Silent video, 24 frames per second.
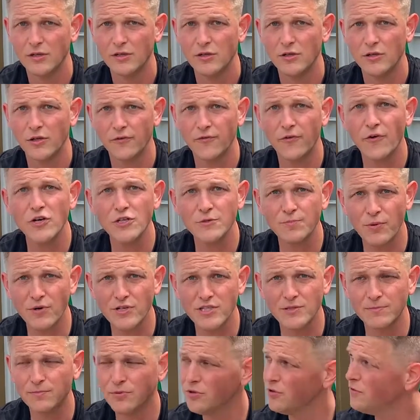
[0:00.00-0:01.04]
The first
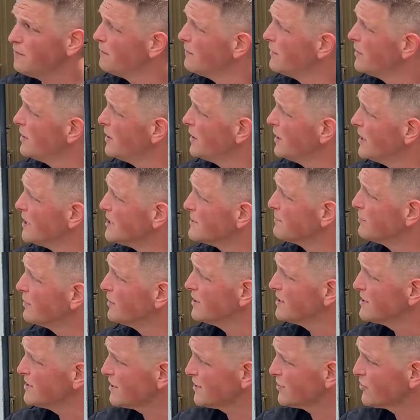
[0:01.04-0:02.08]
principle is ballistic